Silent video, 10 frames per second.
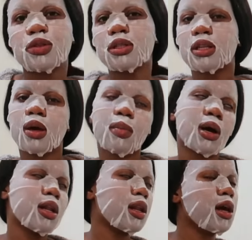You say
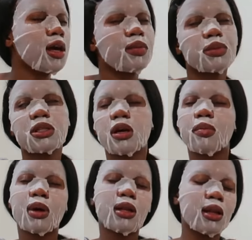my name,
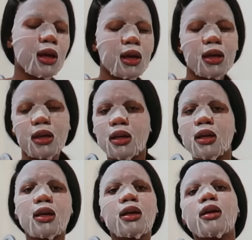say my
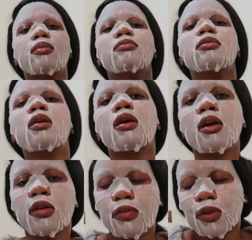
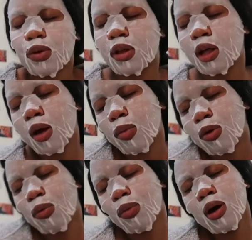name. If you claim you